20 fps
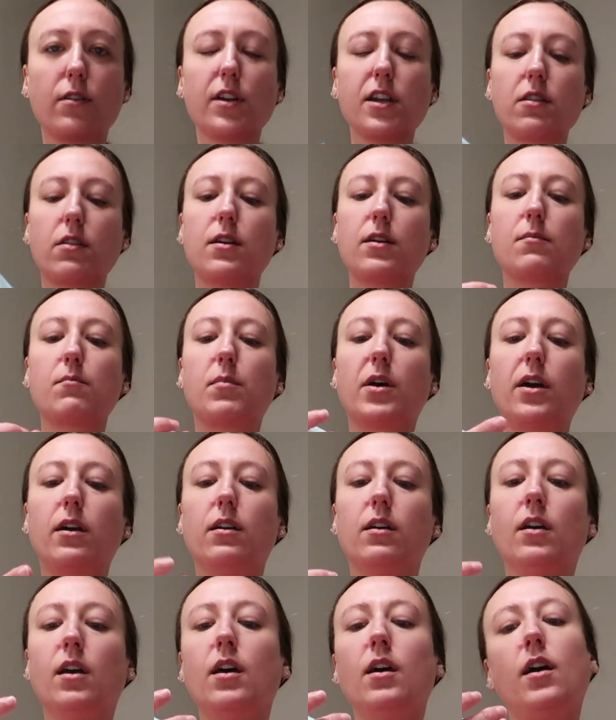or anything,
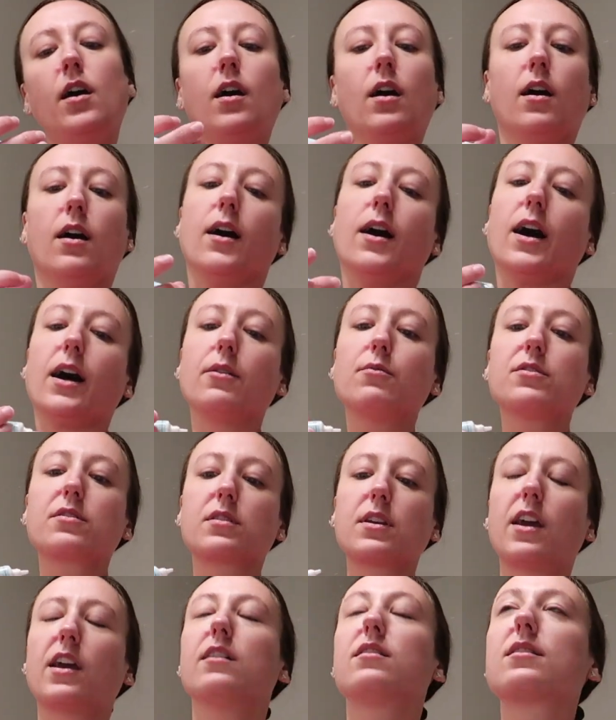but I will
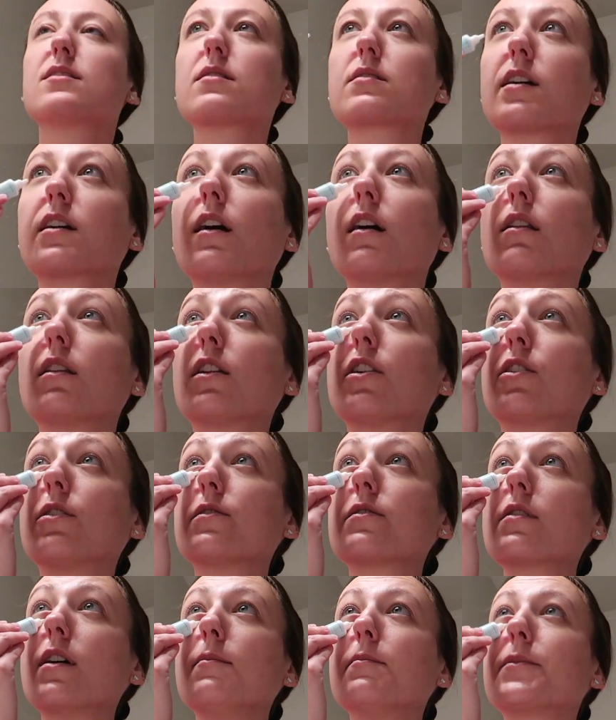say it does like a little
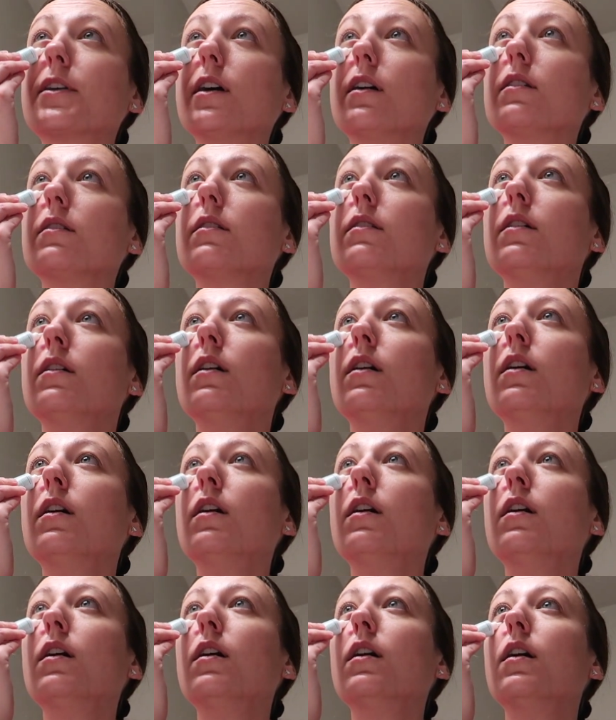something.
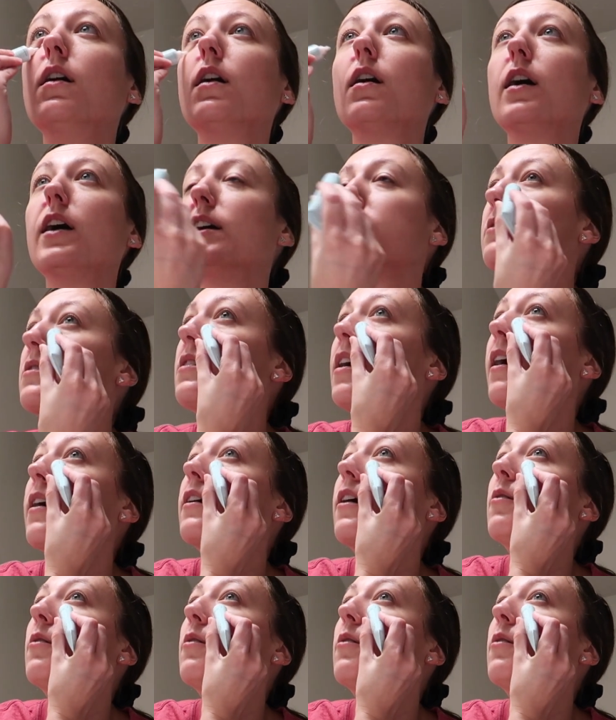It's not